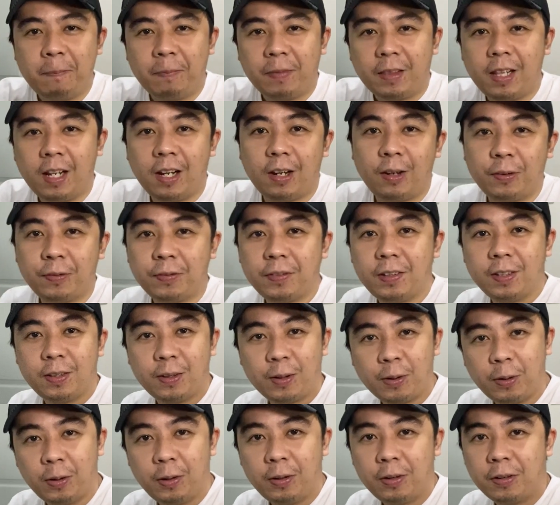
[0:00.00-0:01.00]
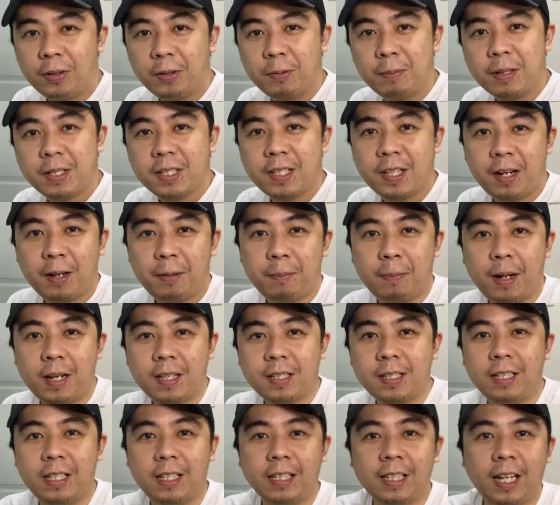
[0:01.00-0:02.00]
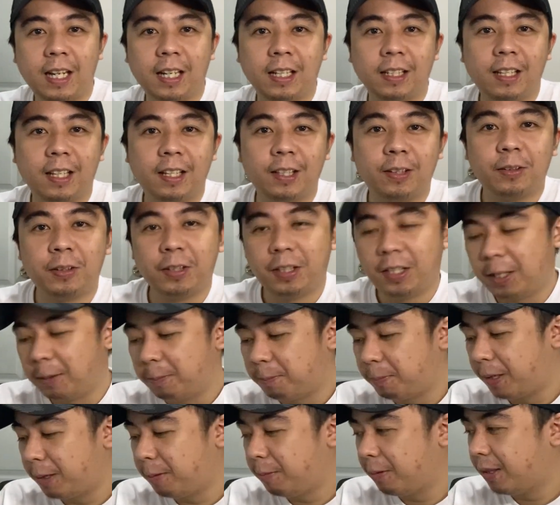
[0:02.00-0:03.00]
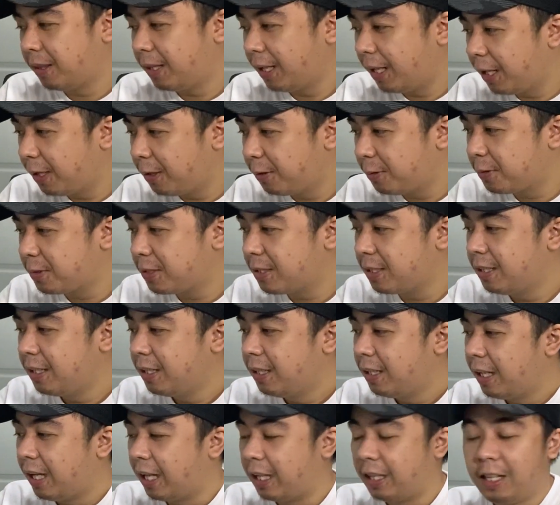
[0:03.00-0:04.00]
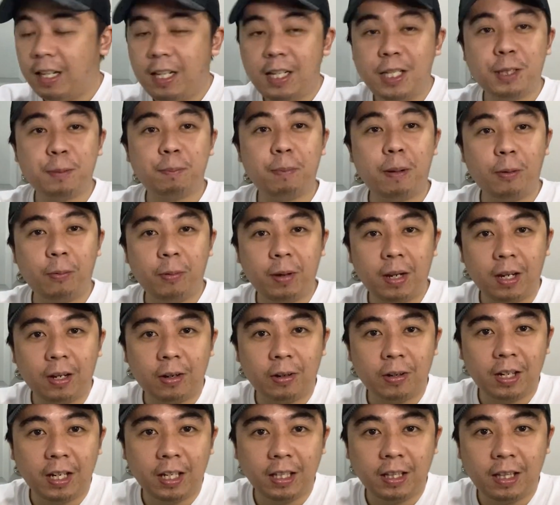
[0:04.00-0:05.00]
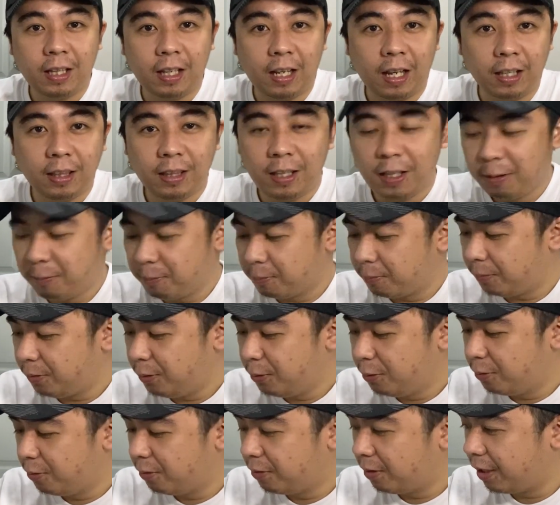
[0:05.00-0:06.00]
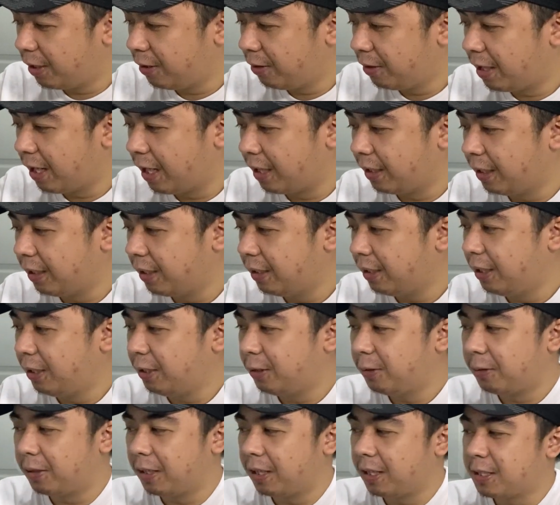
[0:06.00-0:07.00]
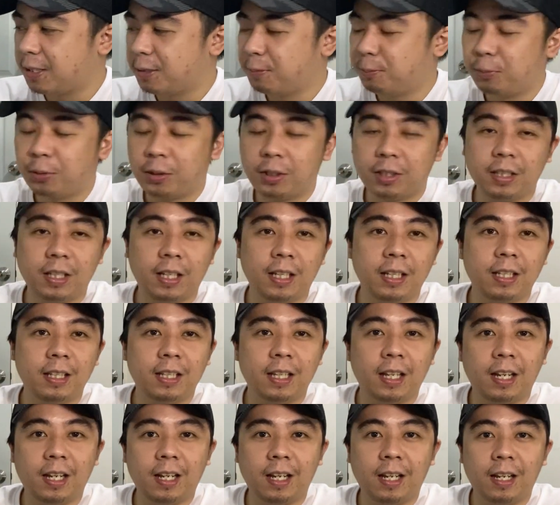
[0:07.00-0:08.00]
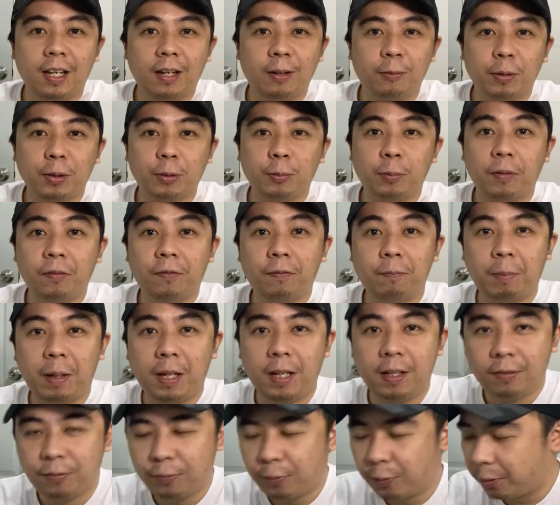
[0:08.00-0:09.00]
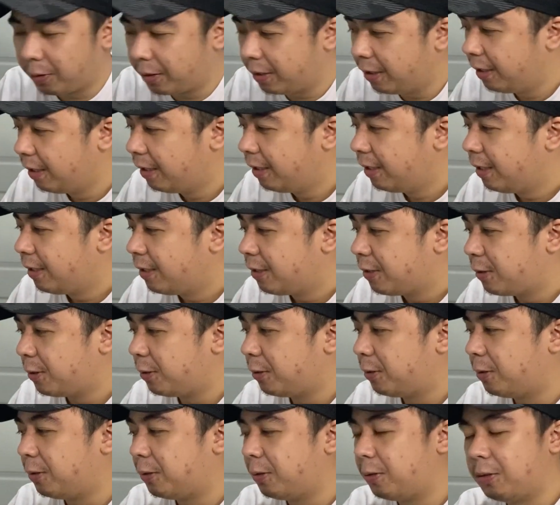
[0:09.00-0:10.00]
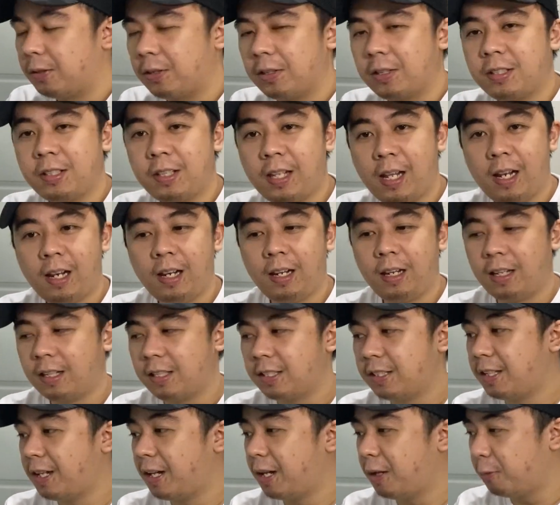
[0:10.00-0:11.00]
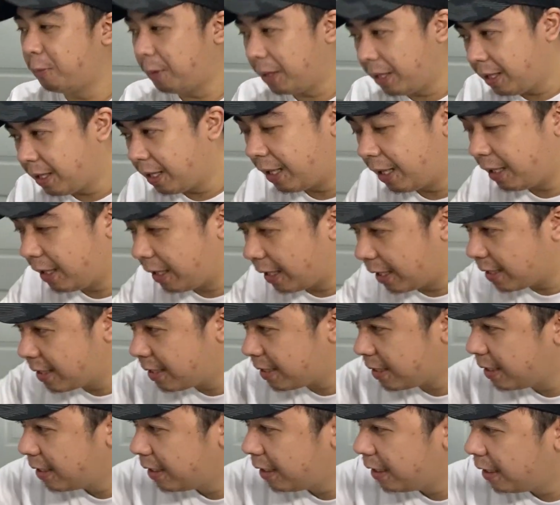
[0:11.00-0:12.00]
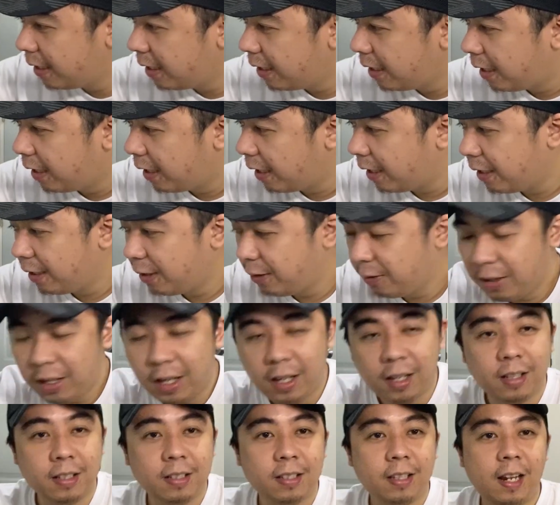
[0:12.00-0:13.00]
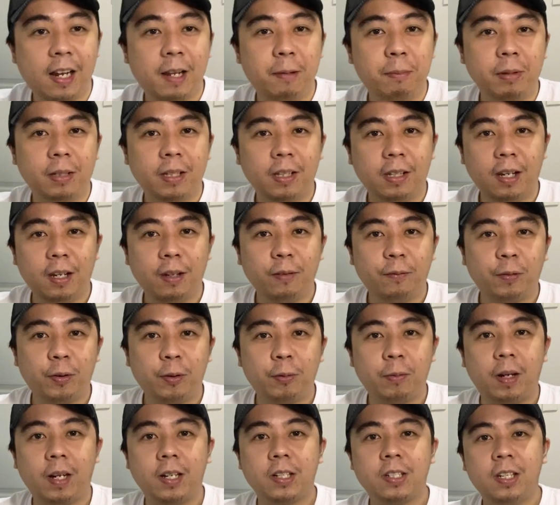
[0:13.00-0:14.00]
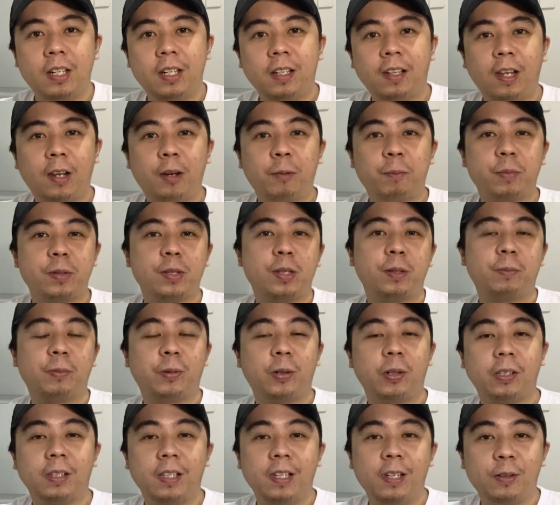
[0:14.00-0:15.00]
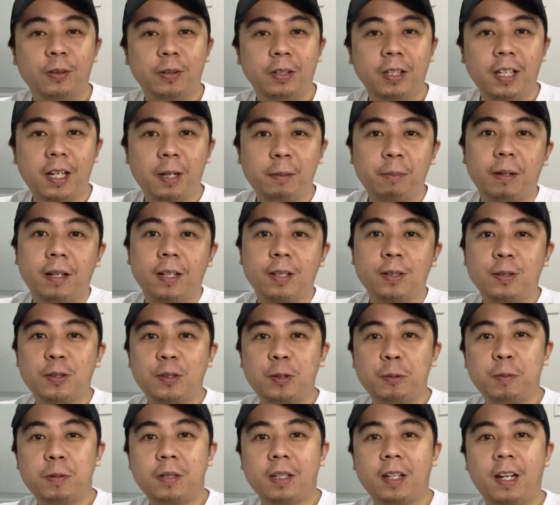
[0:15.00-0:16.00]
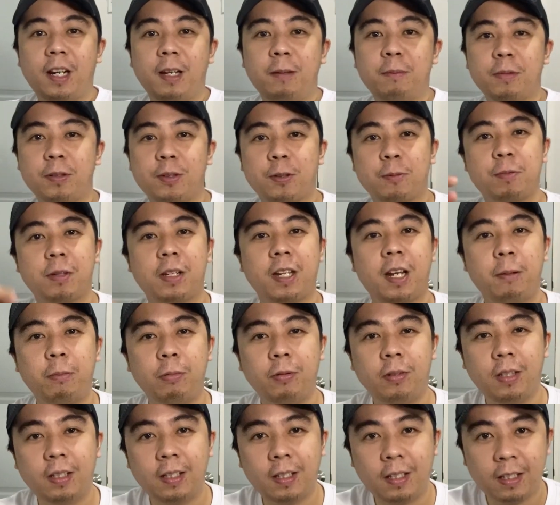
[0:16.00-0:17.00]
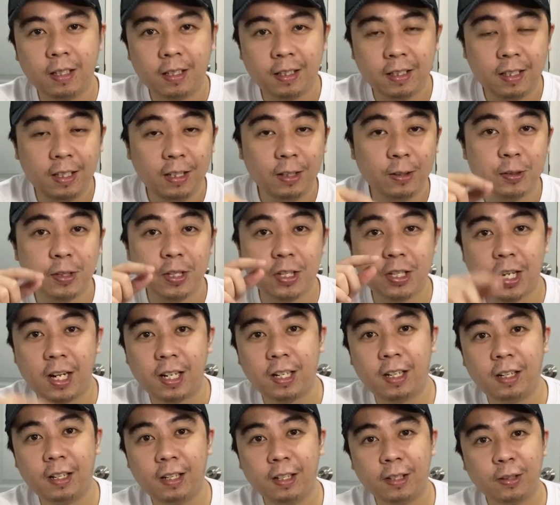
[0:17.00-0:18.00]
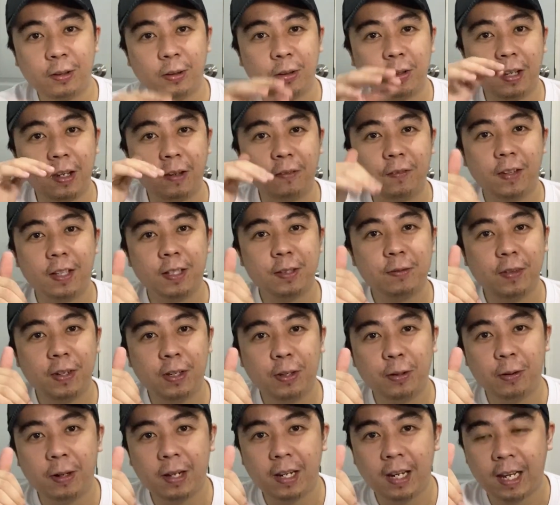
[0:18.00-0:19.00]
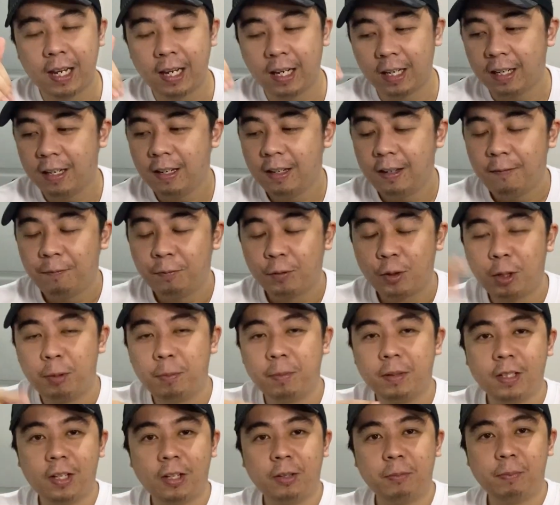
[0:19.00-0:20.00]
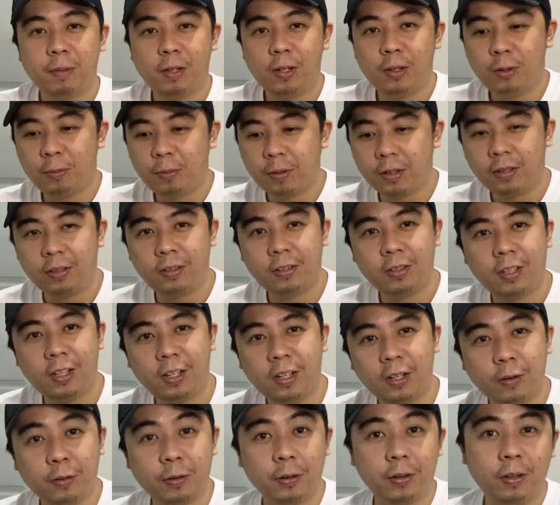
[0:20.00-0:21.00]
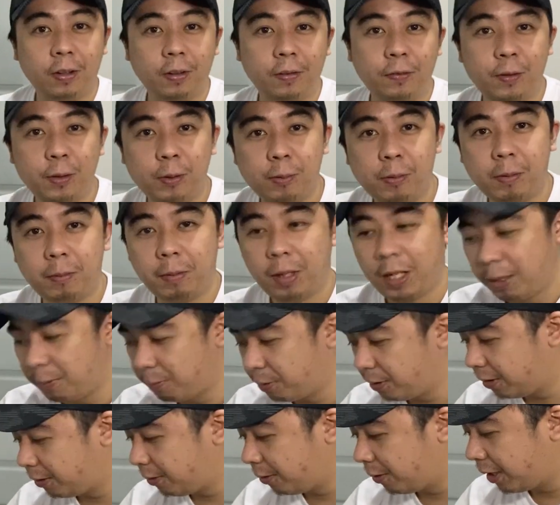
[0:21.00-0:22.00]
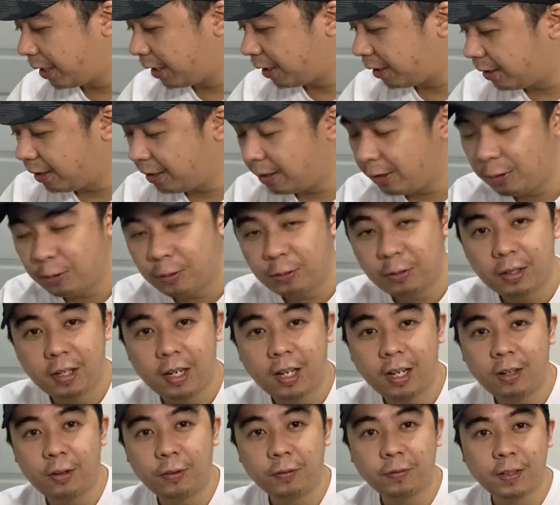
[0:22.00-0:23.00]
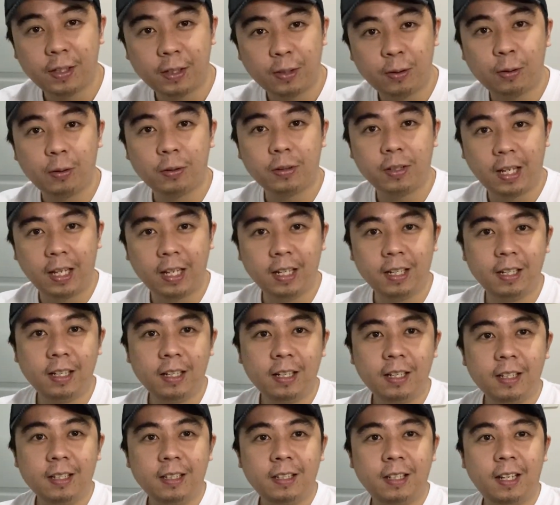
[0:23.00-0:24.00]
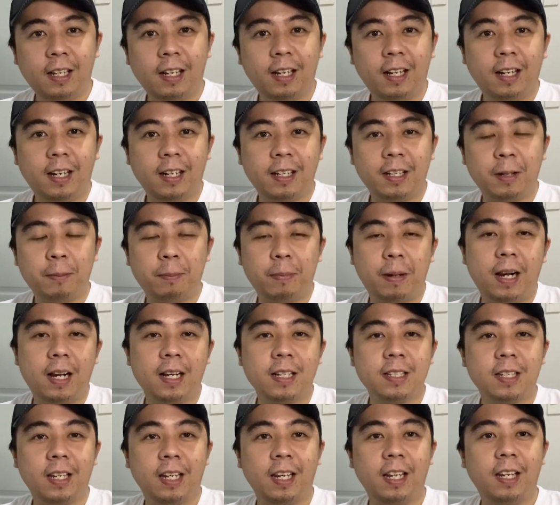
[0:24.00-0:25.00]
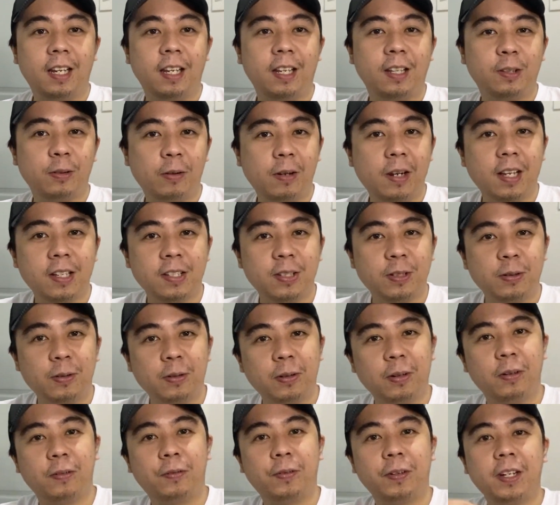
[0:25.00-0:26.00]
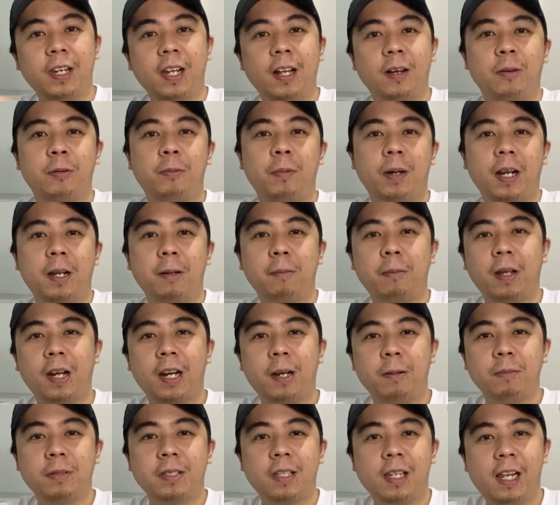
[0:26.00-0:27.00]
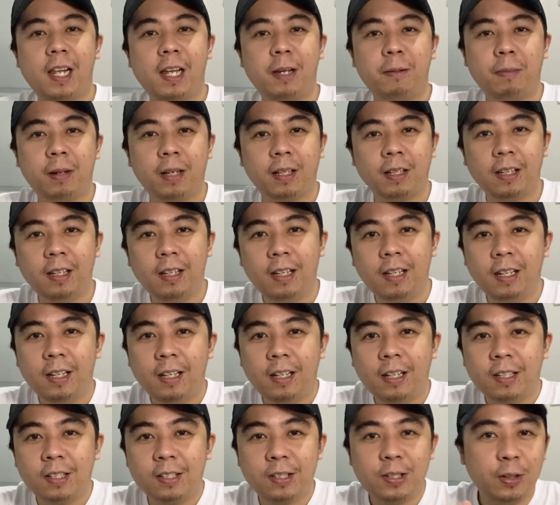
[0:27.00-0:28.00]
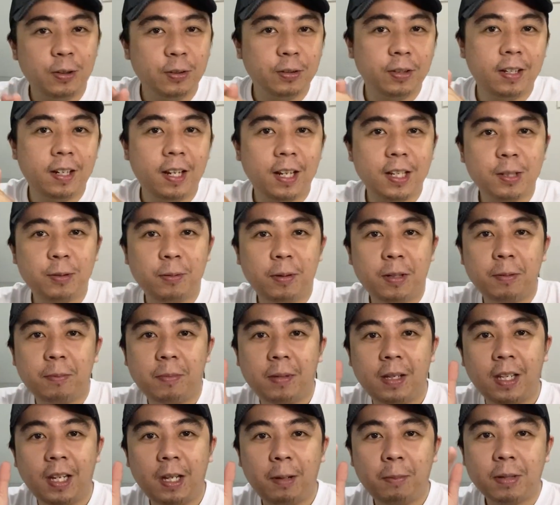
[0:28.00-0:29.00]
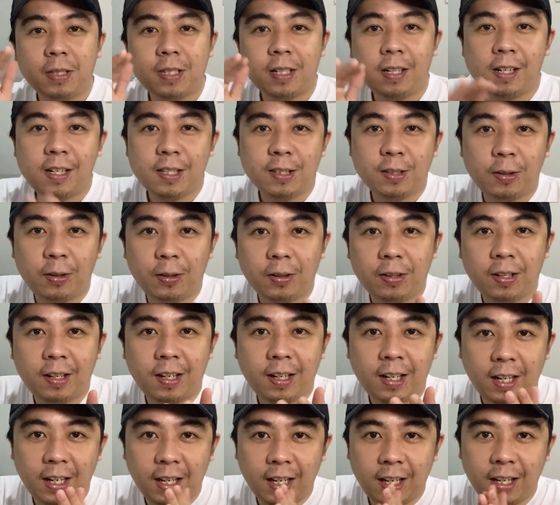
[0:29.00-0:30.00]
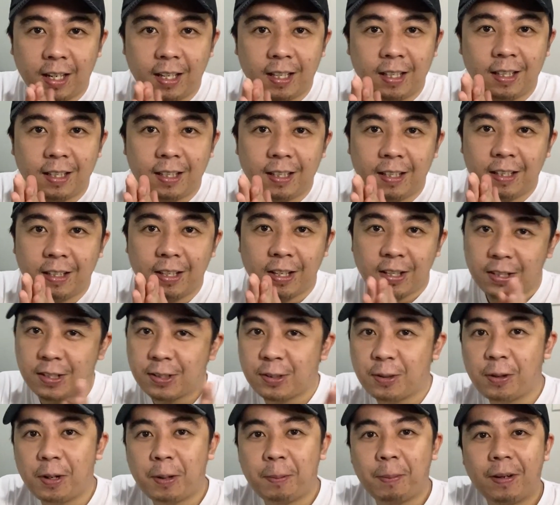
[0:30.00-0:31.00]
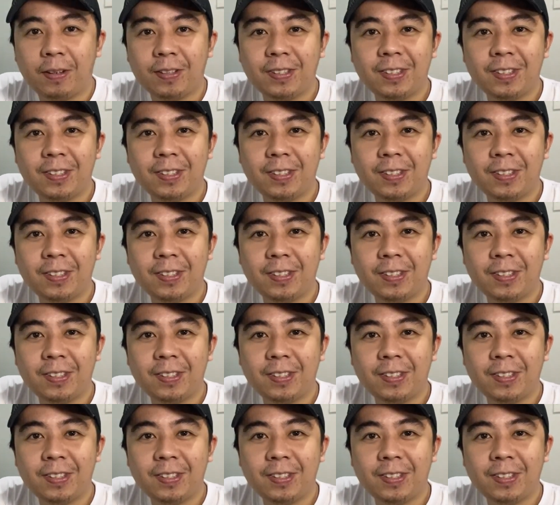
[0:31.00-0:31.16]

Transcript: Luck of the Draw or Mystery Box ni Titan or ni Prometheus. At least, bawi, right? I think yung ano natin dito is more than the what we paid for. So, still, it's still a win, guess. And yun nga, salamat again for watching. Thank you for supporting. Kung hindi ka pa nagsusubscribe, mag-subscribe dito sa channel na to. Give this video a like. Comment down below what you think or if you were able to get yung luck of the draw din na, na box. And yun lang siguro for now. Maraming maraming salamat. See you on the next one. My name is Karl Lisondra and this is all about